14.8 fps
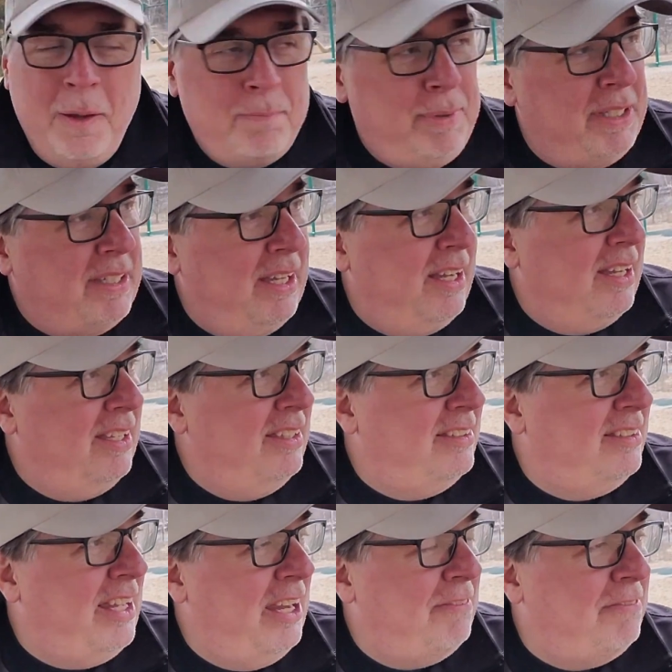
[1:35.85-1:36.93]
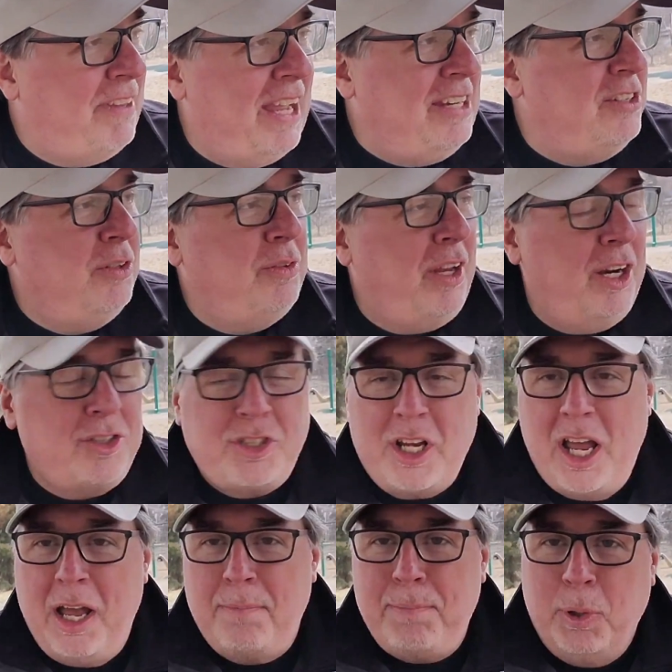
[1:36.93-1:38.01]
Because if they do their
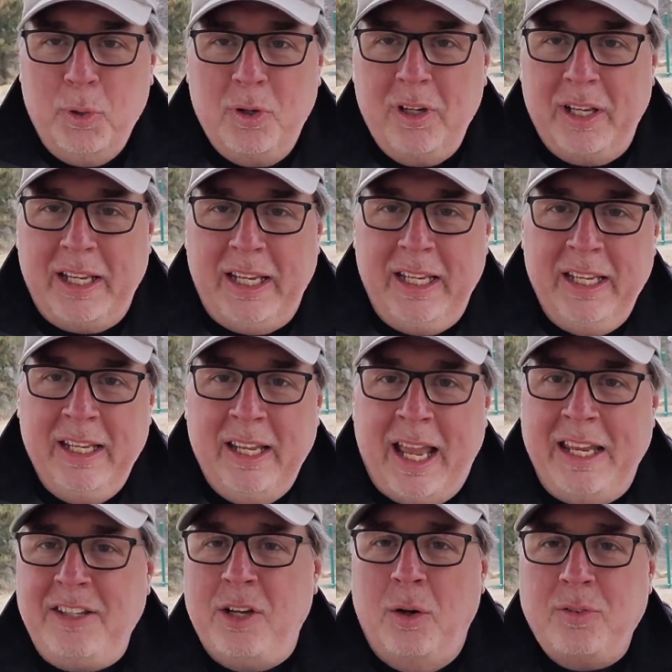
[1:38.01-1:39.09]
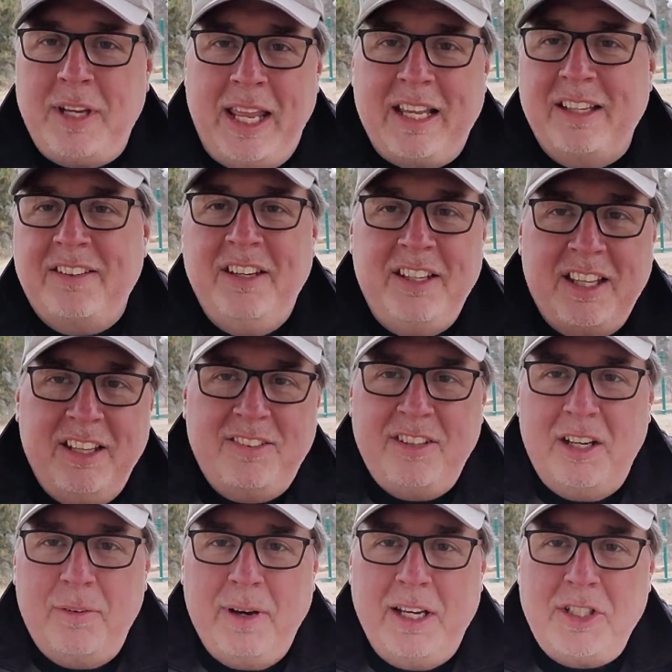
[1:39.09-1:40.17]
job poorly, and don't take us into
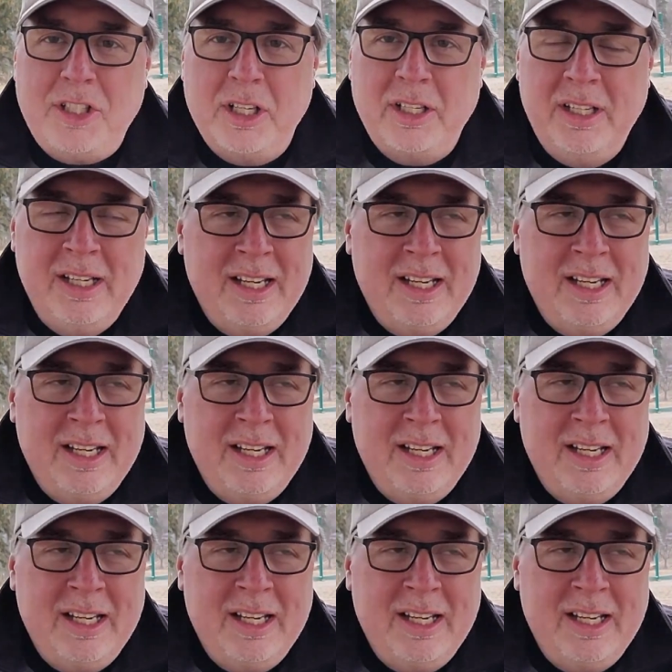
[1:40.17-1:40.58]
consideration,